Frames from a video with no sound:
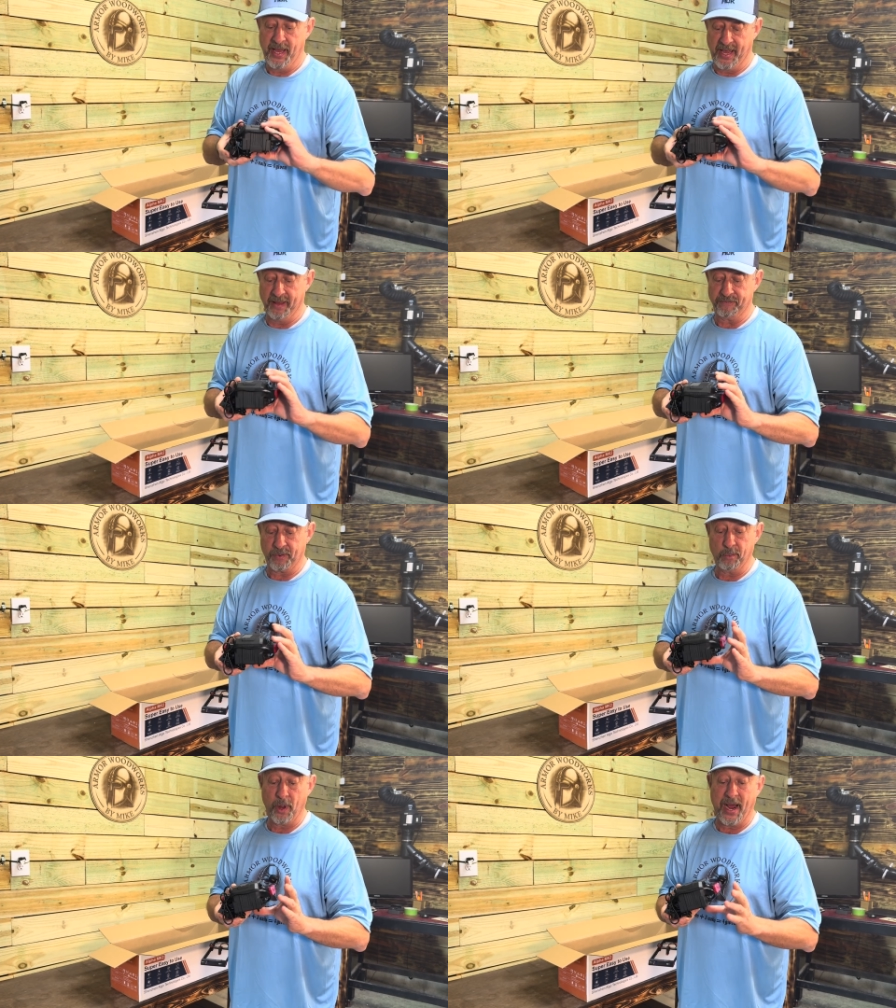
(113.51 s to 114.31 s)
And
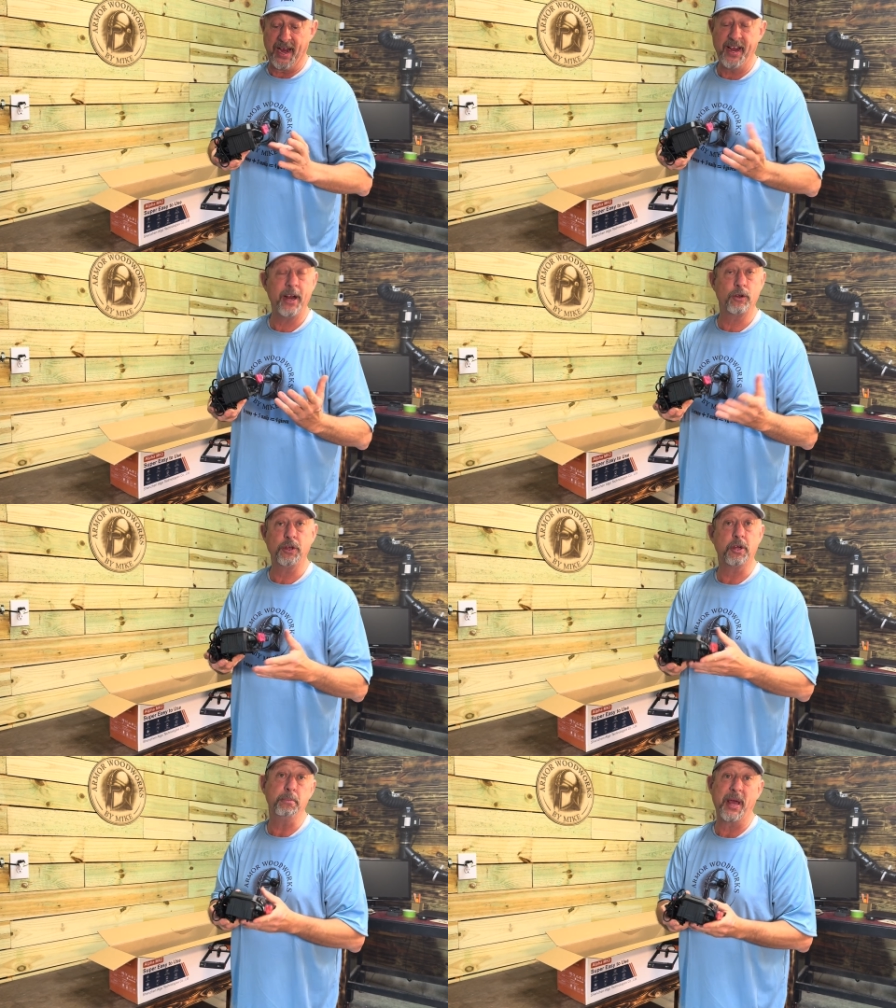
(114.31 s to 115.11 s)
from what I hear, you
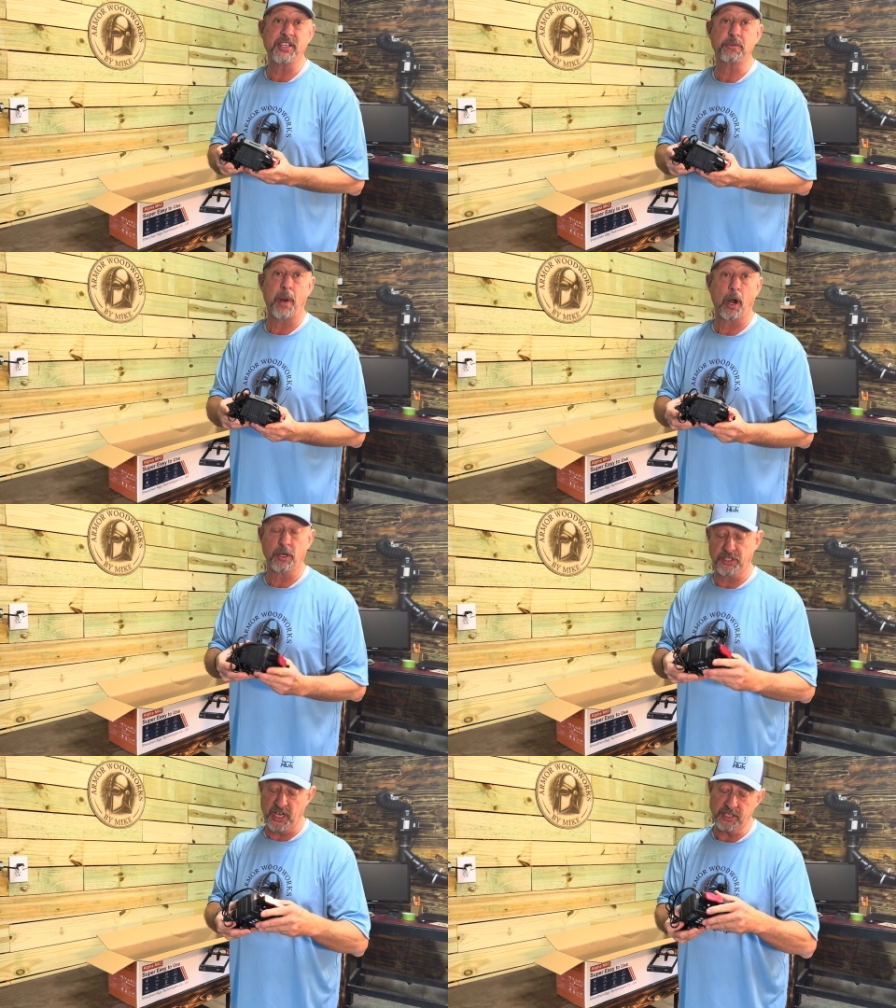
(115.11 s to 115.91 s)
can make small
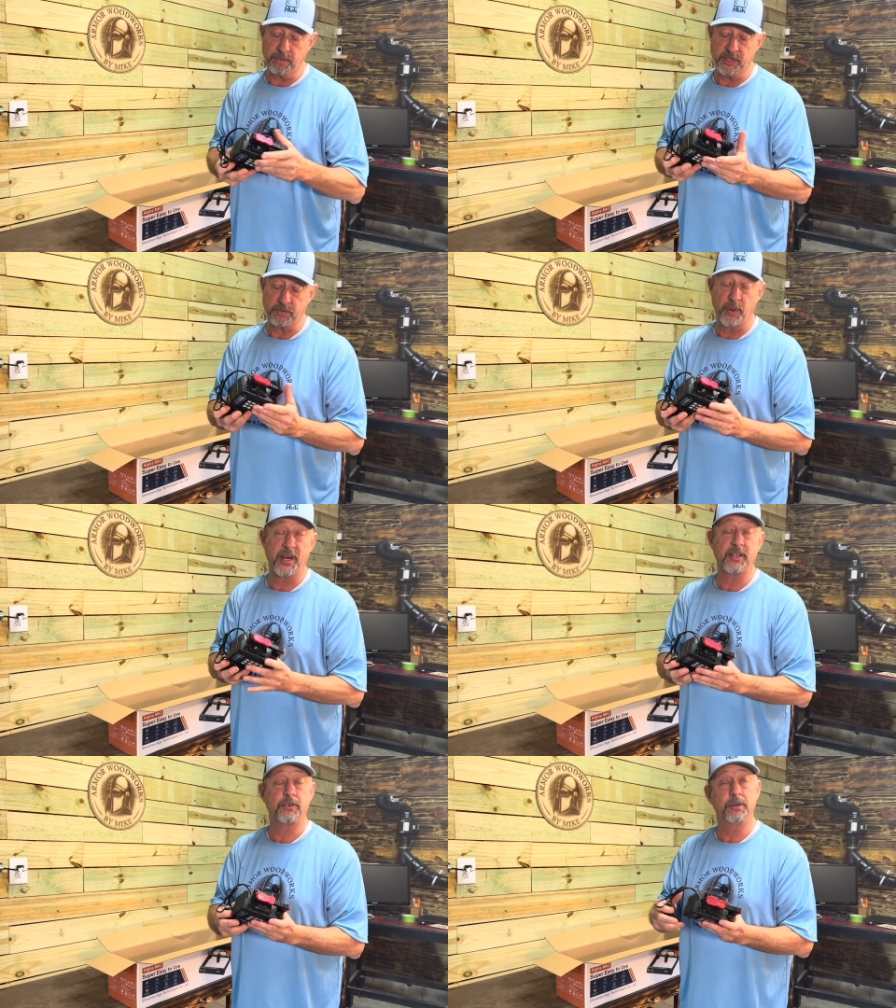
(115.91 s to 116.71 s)
adjustments with
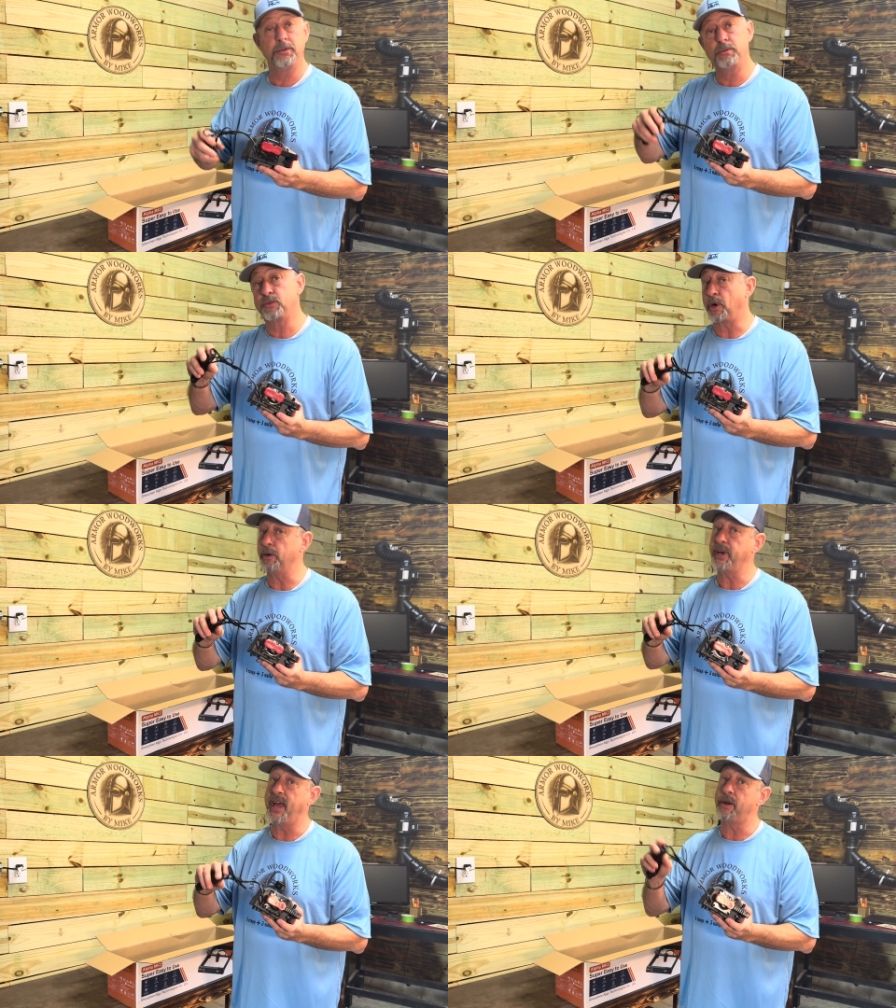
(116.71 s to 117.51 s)
it to
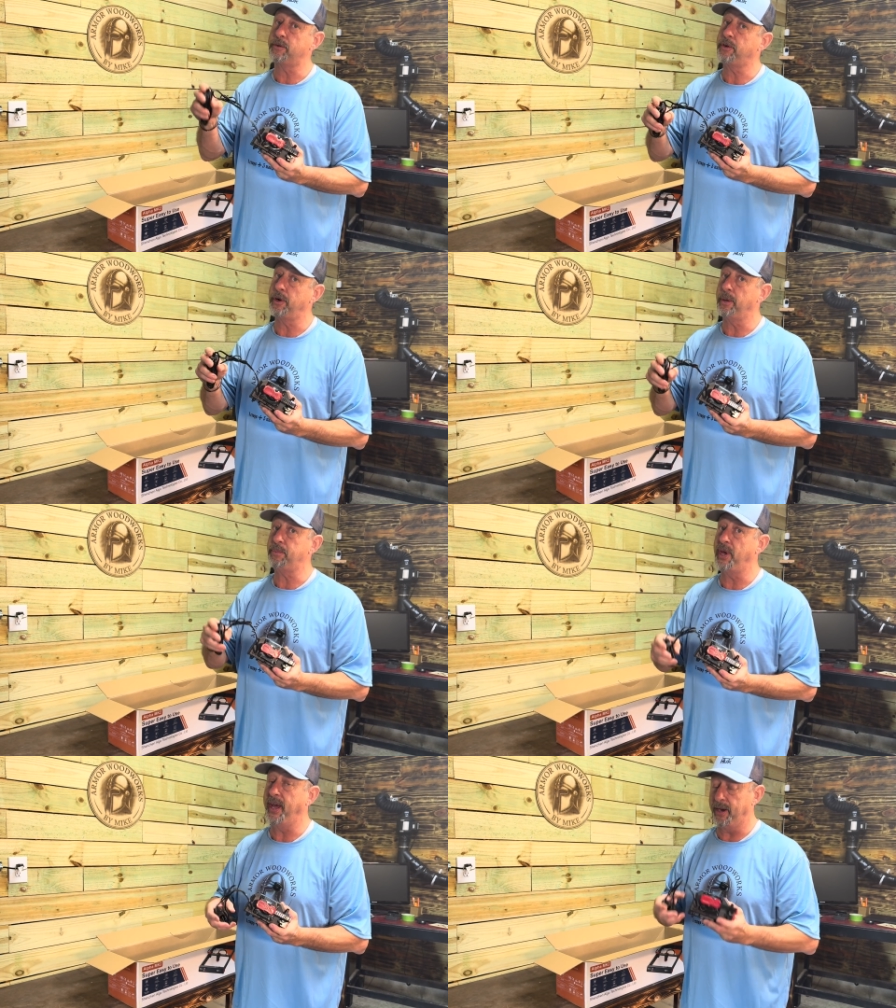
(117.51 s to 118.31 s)
turn down or turn up
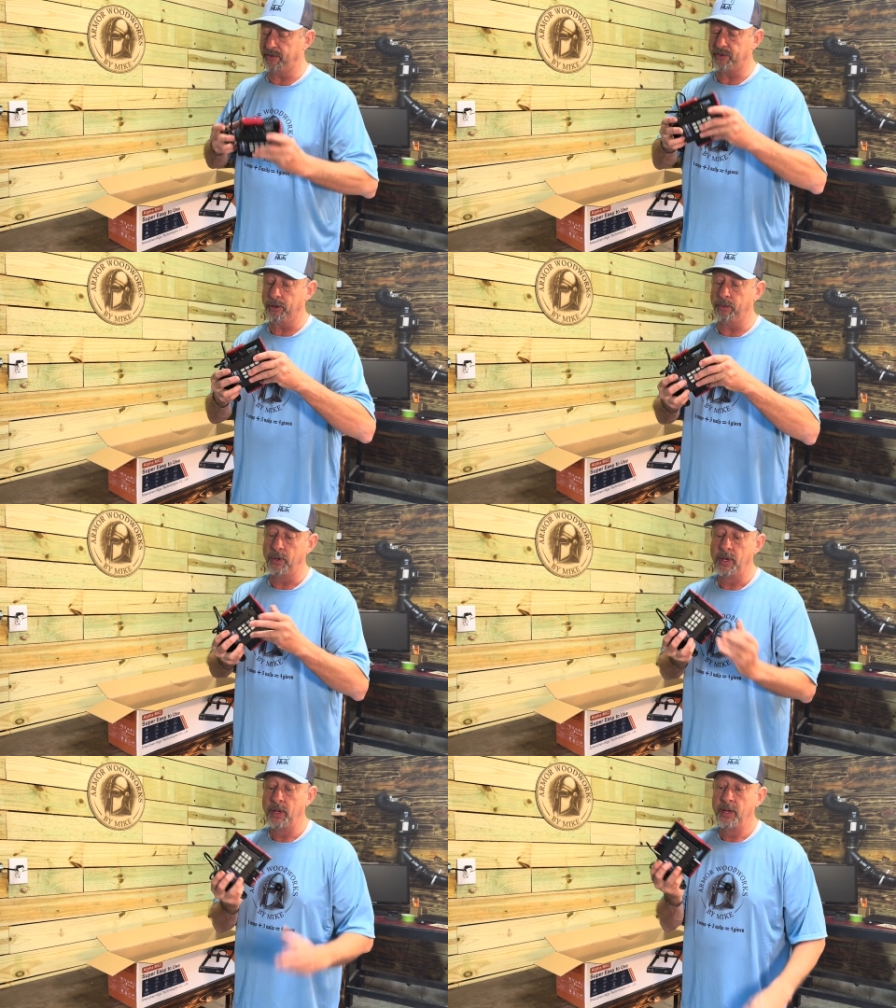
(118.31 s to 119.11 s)
your air. So
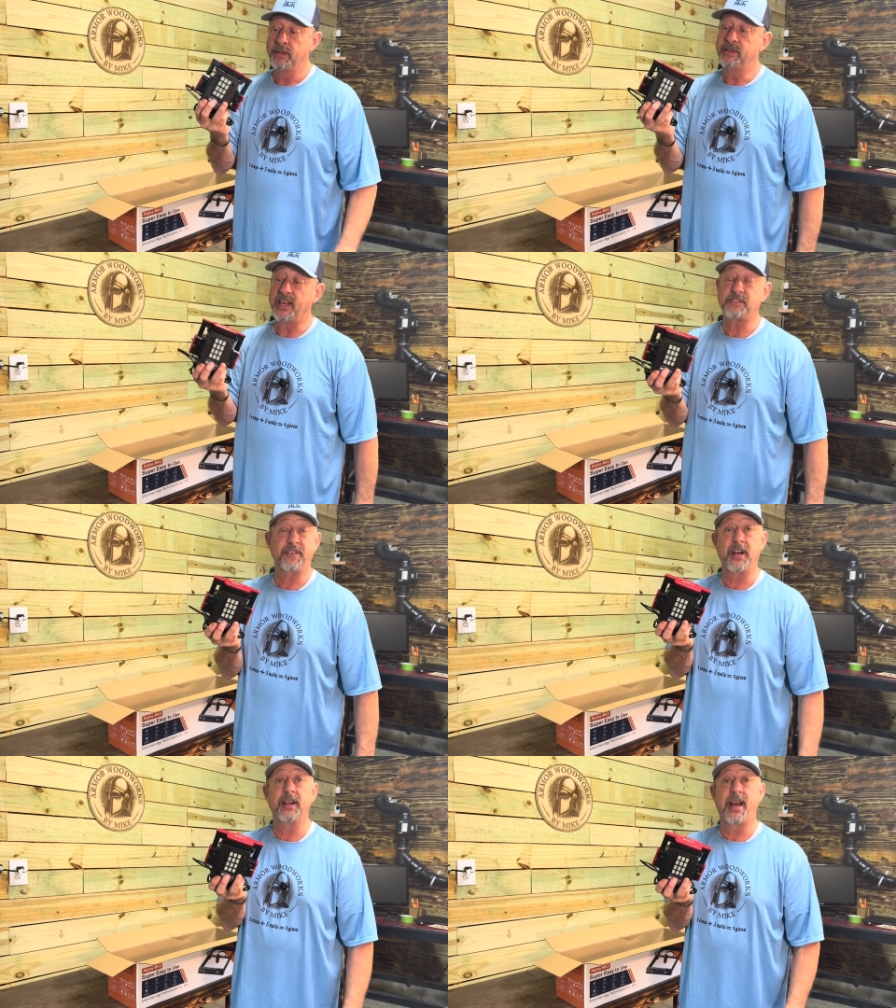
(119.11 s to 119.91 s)
that's a
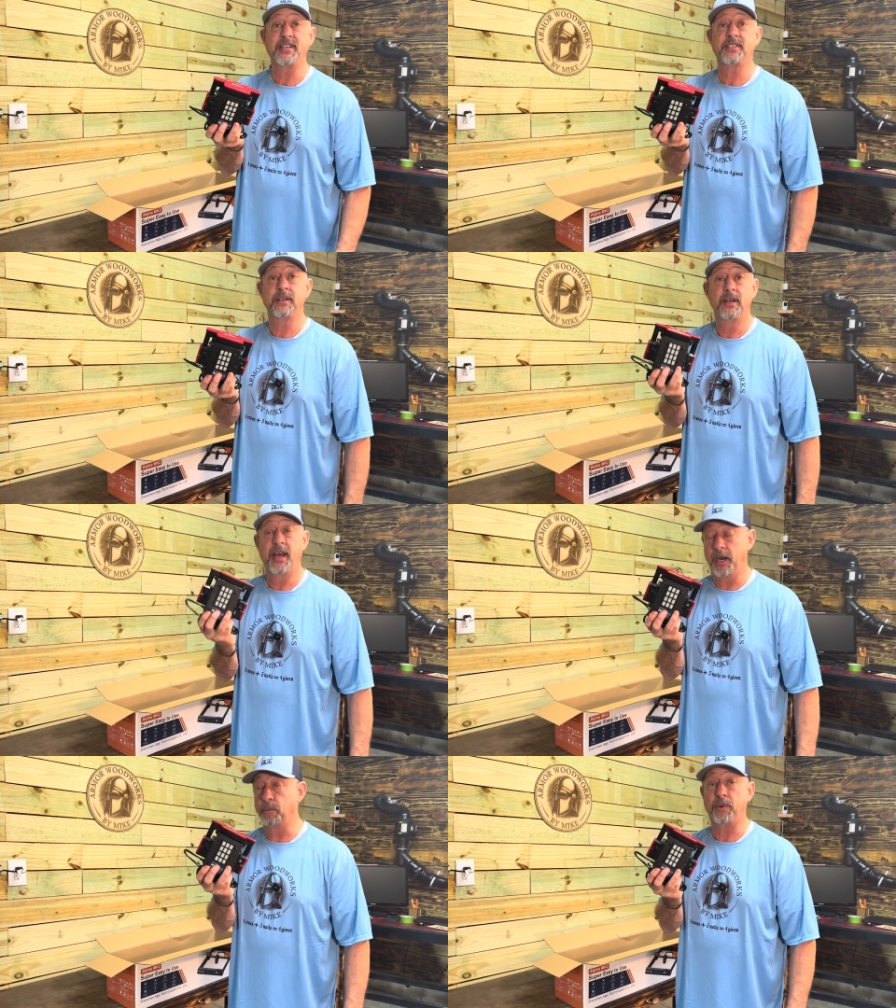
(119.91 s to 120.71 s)
very nice
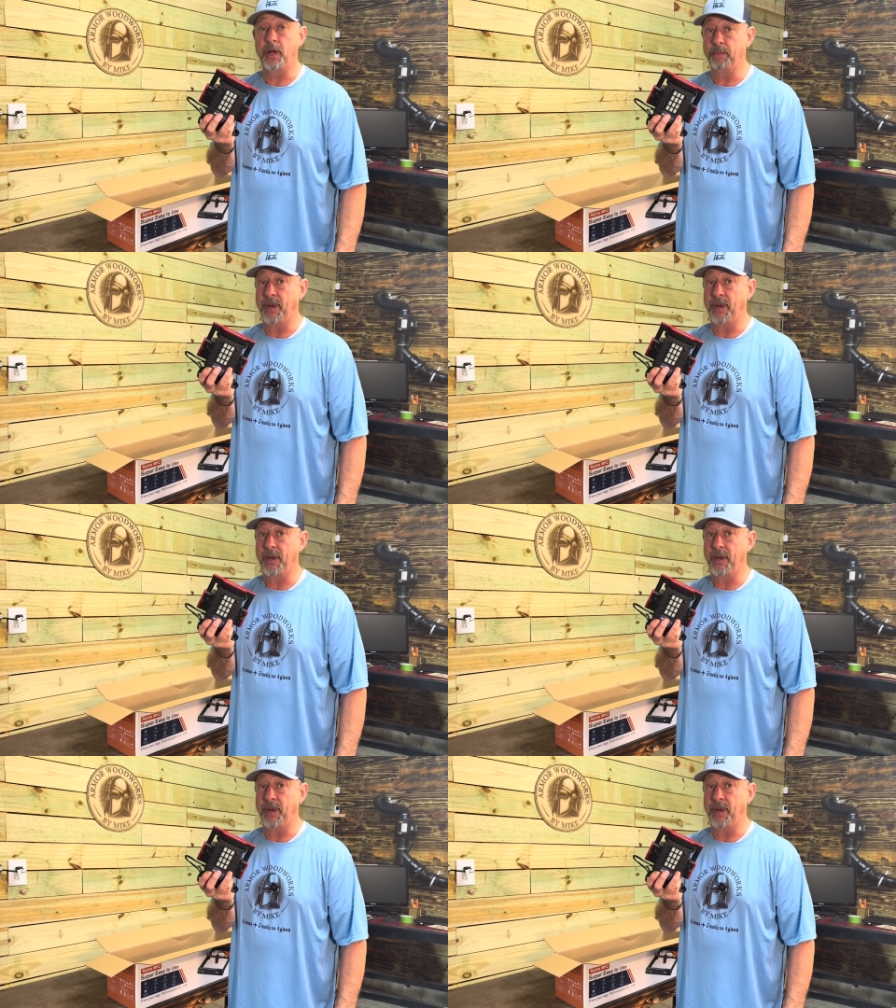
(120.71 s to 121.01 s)
air pump.